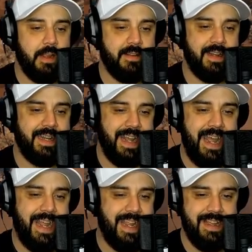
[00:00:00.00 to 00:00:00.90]

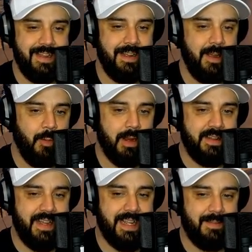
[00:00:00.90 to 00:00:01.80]
today we're going to
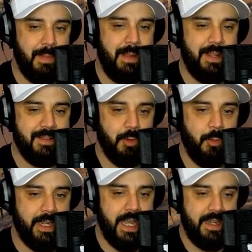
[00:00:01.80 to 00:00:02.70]
take maybe the, well, we
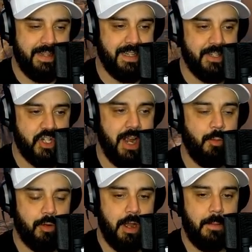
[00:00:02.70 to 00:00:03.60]
can't take the
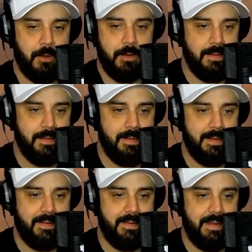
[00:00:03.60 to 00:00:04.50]
gyrocopter.
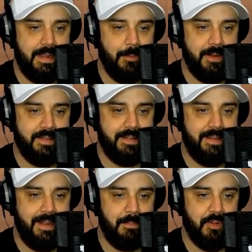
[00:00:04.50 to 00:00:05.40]
Let's see what
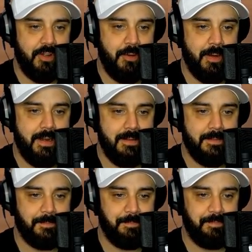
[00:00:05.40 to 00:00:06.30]
Snip's doing.
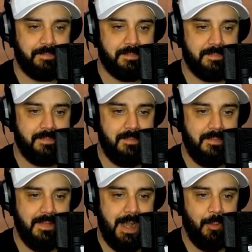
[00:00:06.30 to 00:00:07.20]

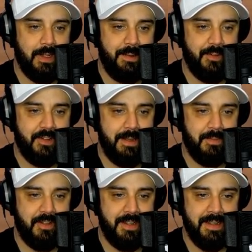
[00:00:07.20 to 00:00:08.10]
I will leave
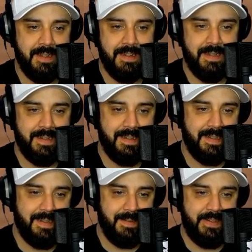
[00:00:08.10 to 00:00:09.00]
Snip's
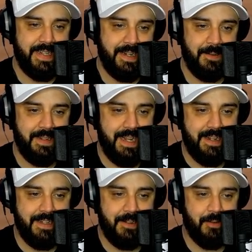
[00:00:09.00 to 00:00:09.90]
channel down in
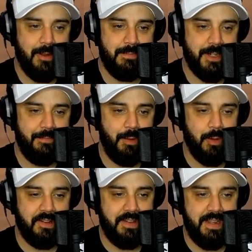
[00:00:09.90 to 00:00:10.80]
the description if you want
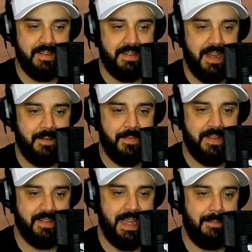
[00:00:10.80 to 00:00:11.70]
to see his side of
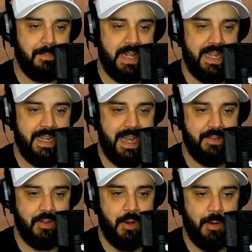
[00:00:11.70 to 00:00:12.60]
this gameplay, as
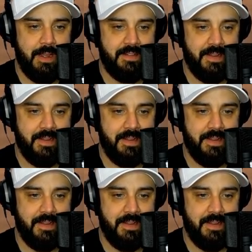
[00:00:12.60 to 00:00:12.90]
always.